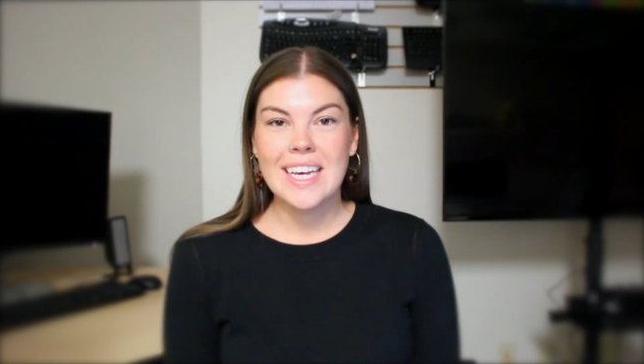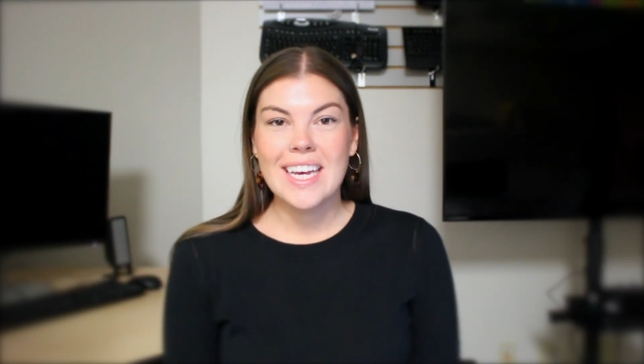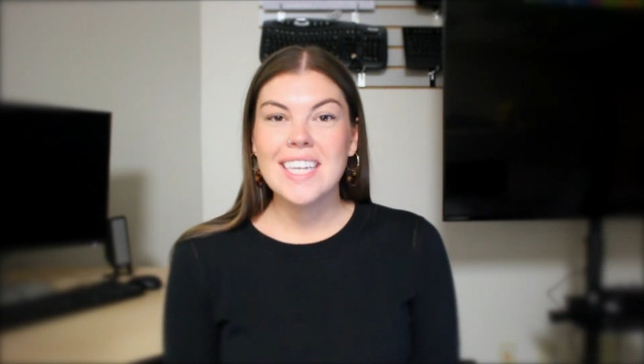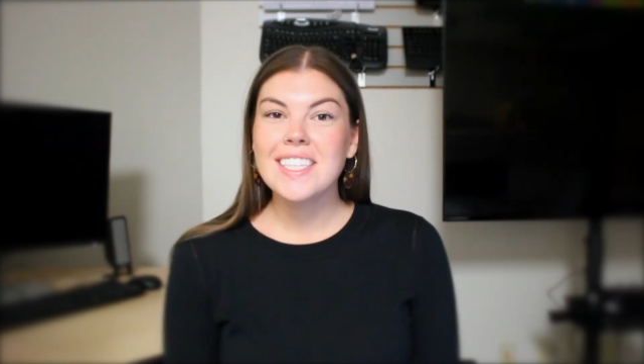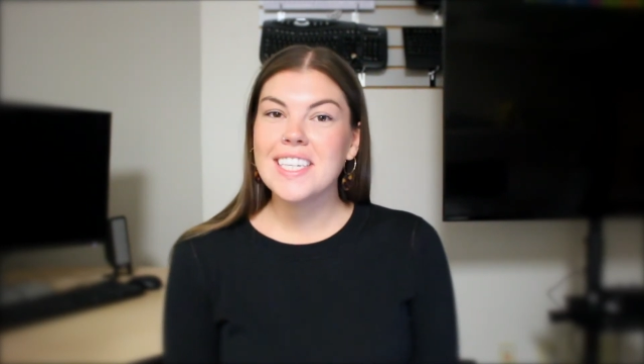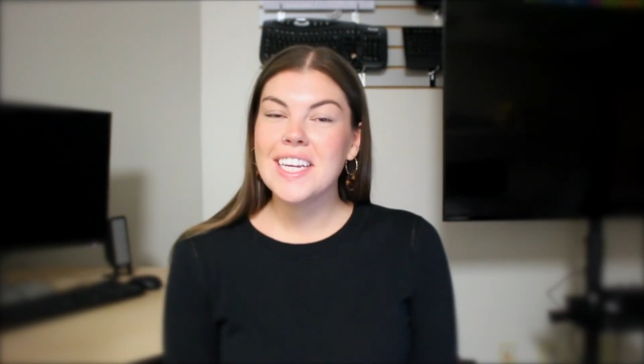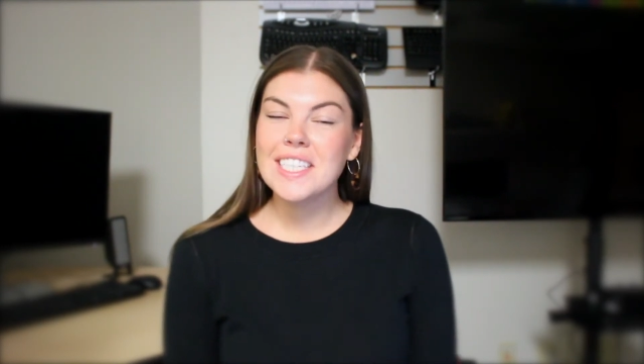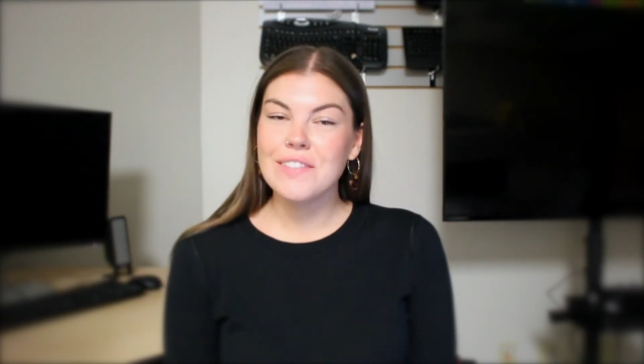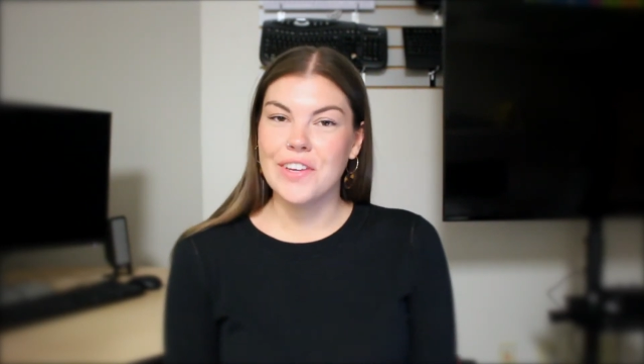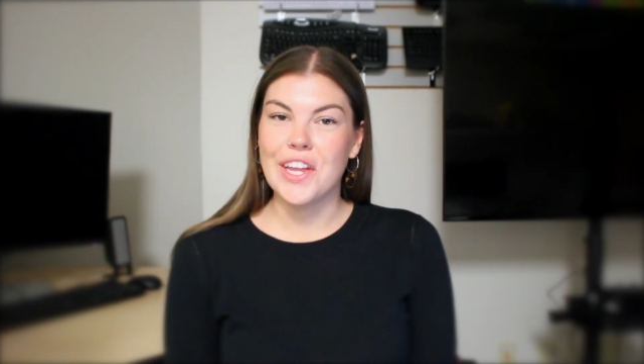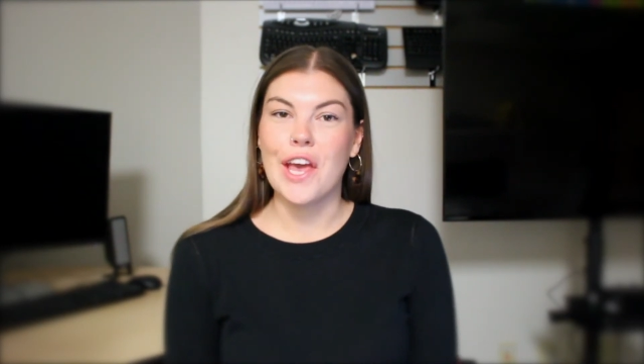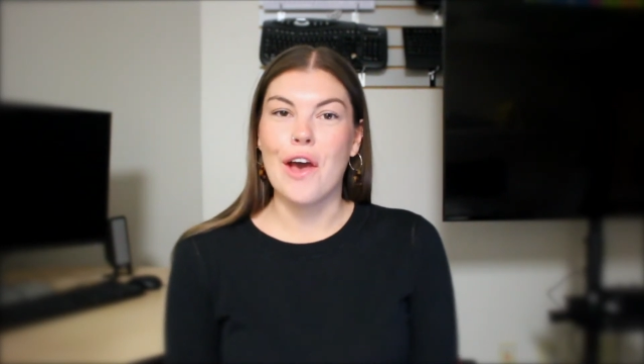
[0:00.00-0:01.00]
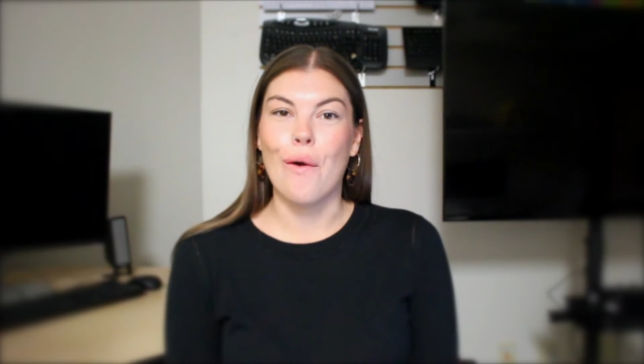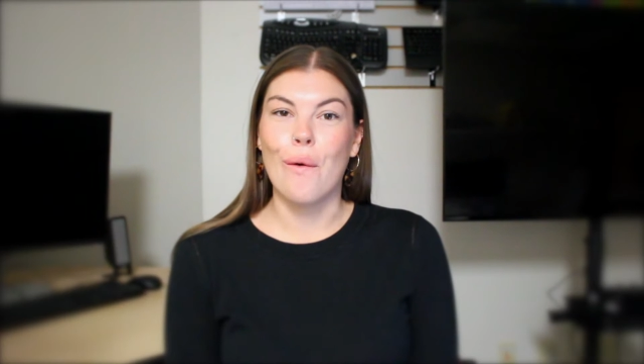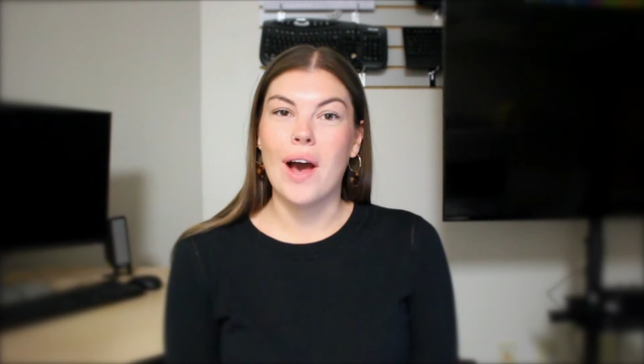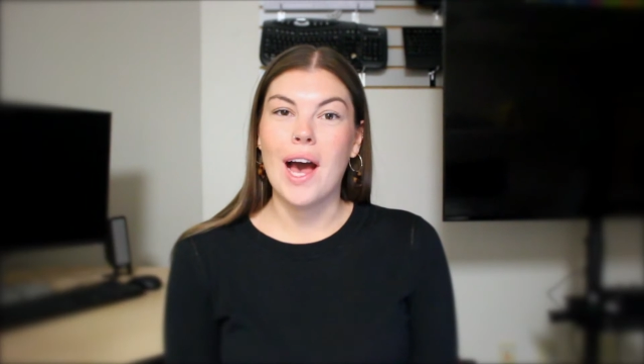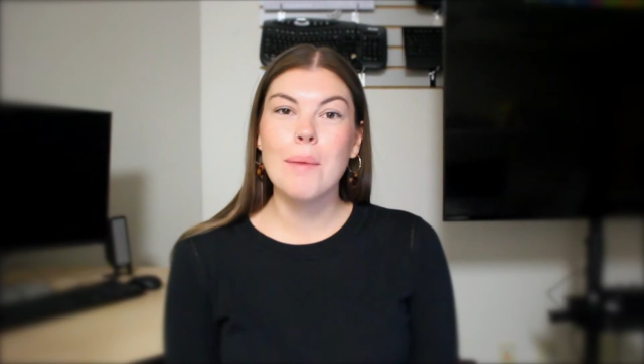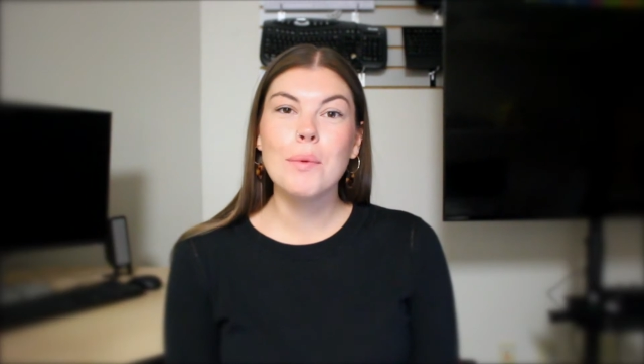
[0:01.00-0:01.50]
In today's
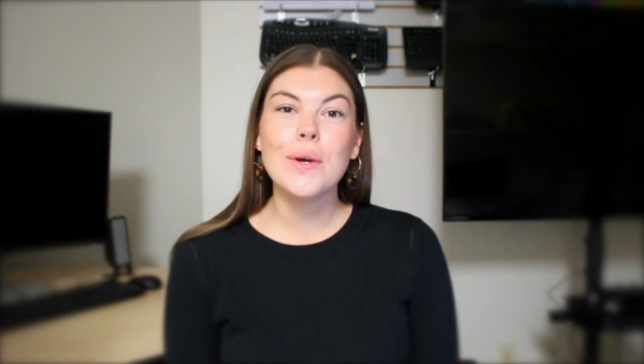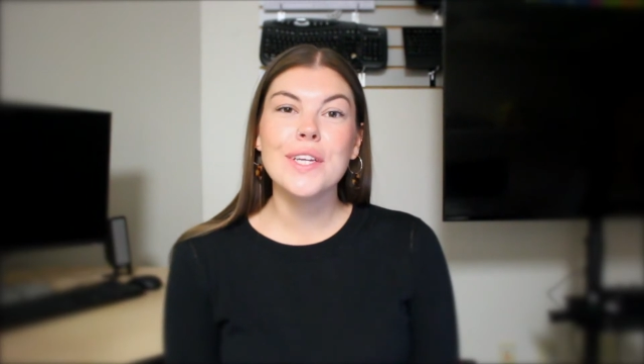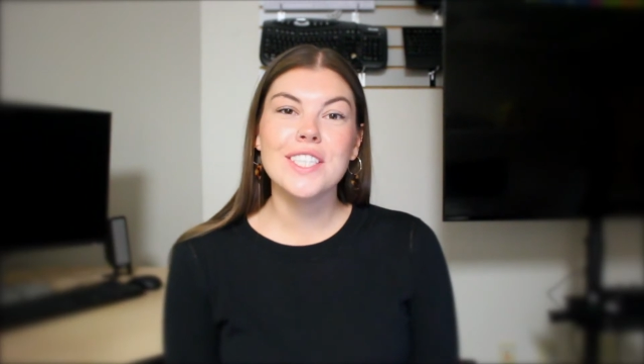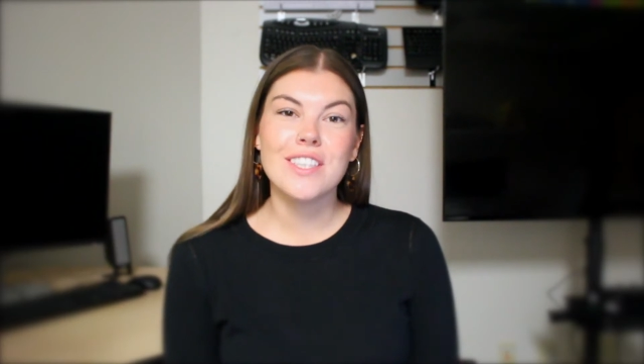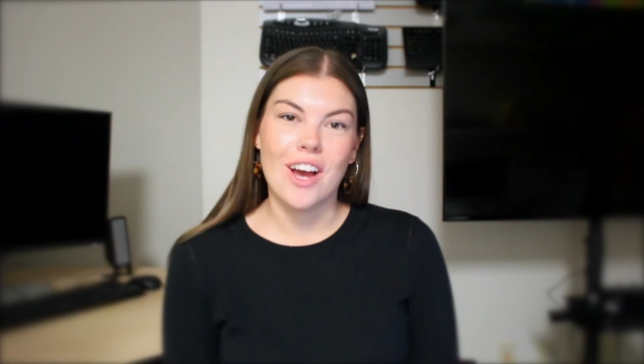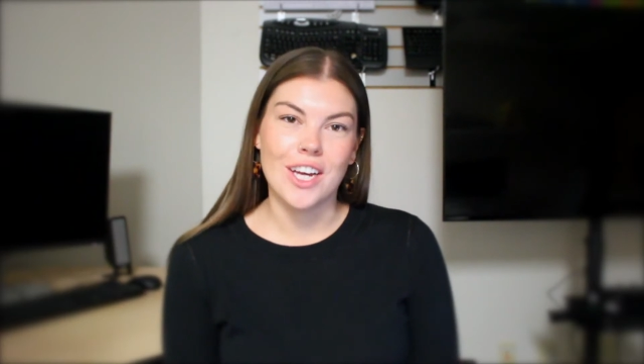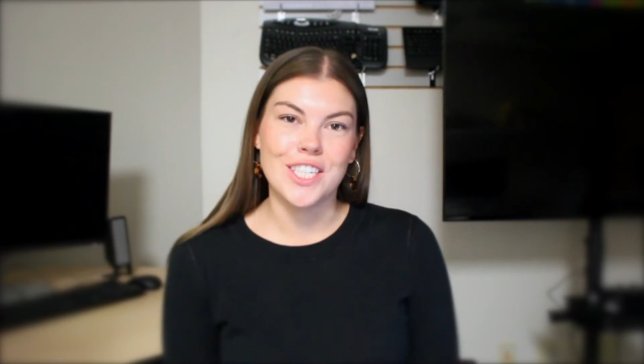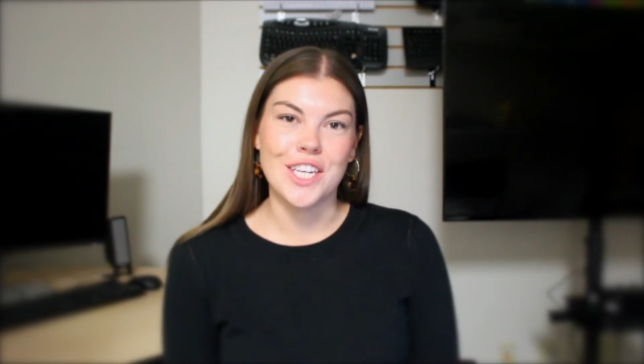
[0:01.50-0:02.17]
video, I'm going to talk